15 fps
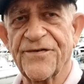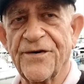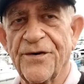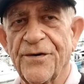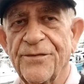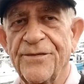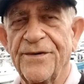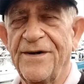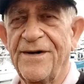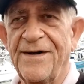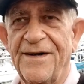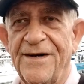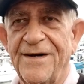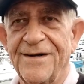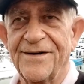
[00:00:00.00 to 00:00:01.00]
So,
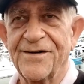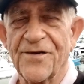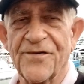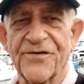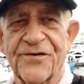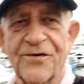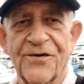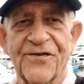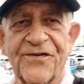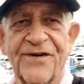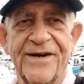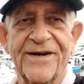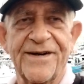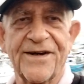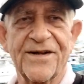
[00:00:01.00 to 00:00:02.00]
there's an old
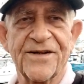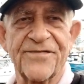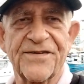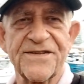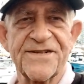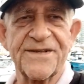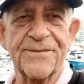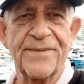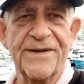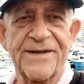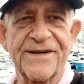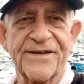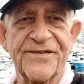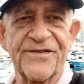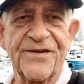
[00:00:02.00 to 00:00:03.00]
saying, elephants eat
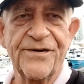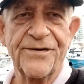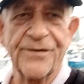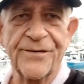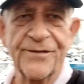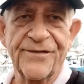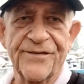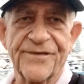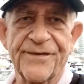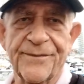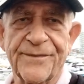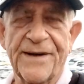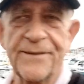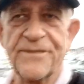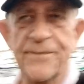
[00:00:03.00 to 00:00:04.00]
peanuts too. And
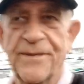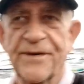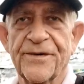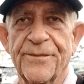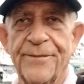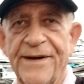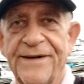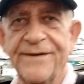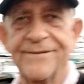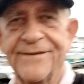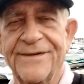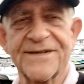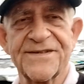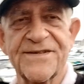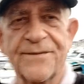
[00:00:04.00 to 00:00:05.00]
sometimes bigger bait
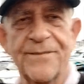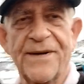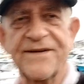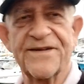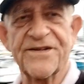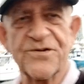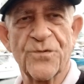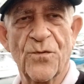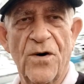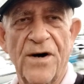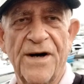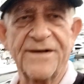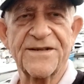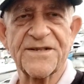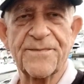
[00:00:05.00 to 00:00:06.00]
isn't the bait that you
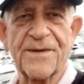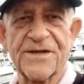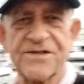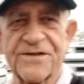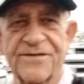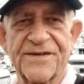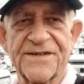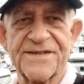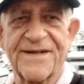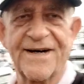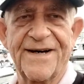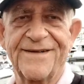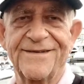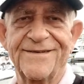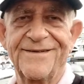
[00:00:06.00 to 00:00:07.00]
want, especially if it's
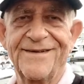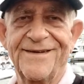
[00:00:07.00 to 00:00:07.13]
not